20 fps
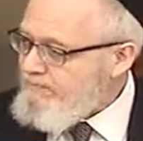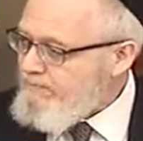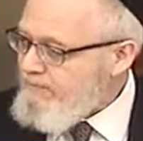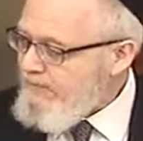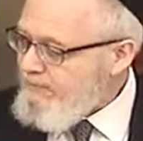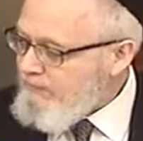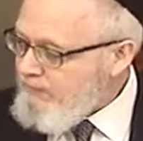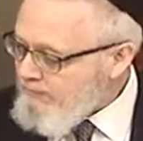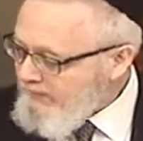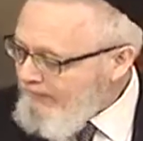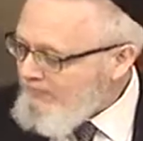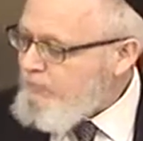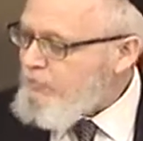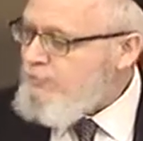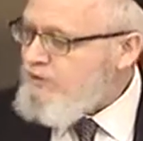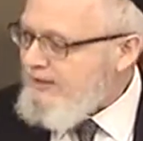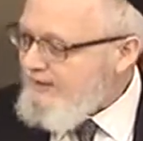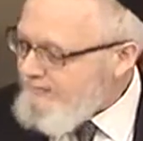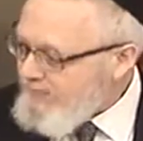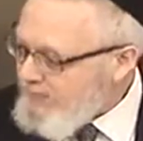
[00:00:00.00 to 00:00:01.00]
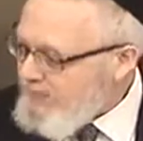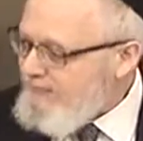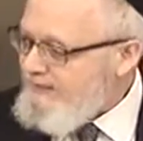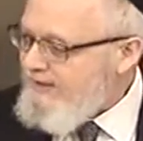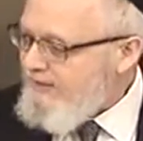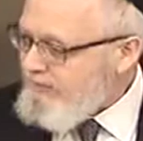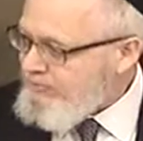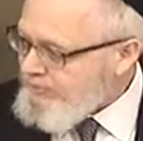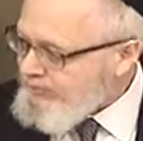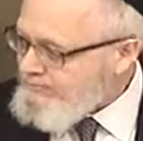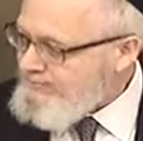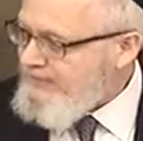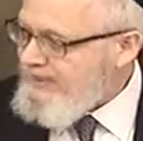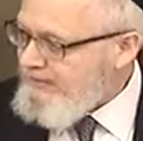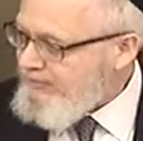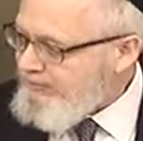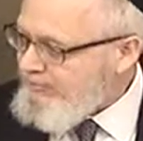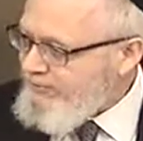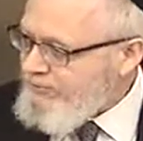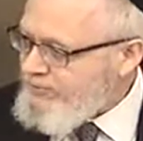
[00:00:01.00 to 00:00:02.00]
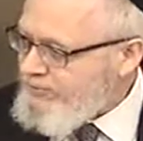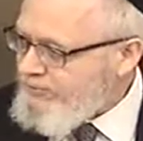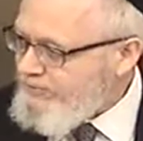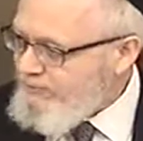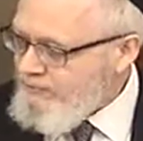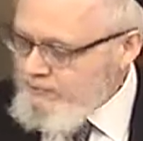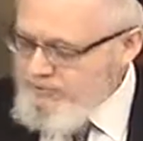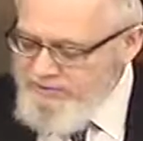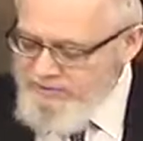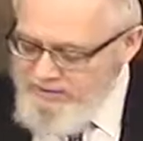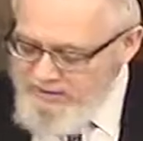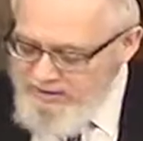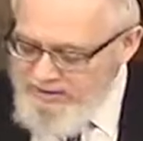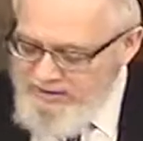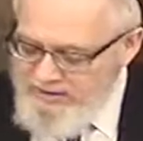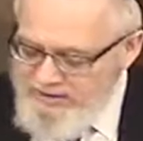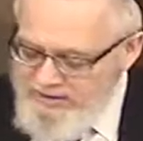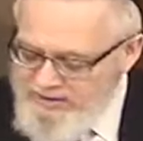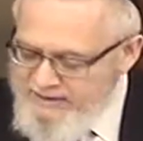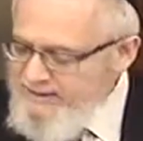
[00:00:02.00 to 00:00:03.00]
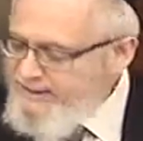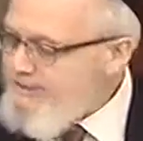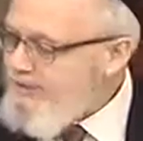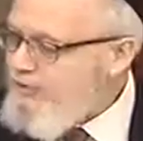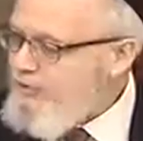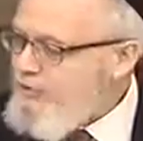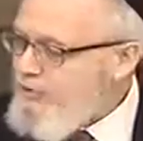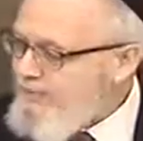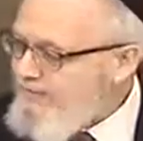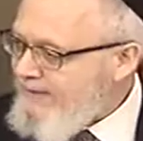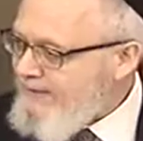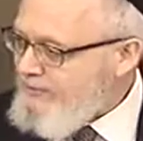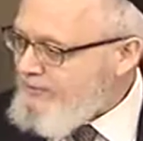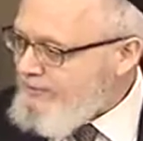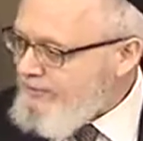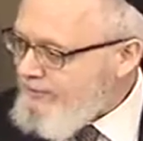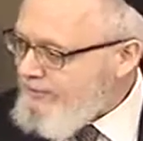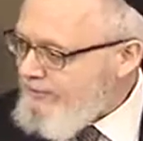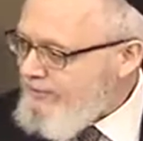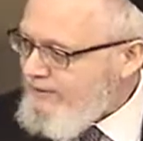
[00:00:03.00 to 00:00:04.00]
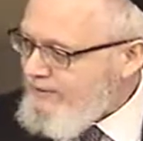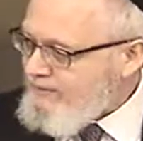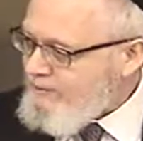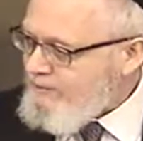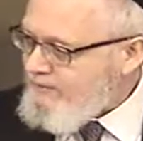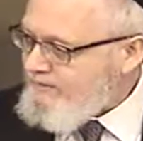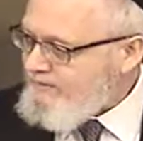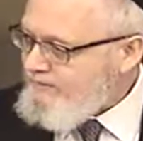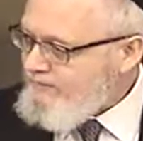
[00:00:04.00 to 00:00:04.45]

If you take Yerushalayim, you'd be able to spend them, purchase food. Then they took them out of circulation.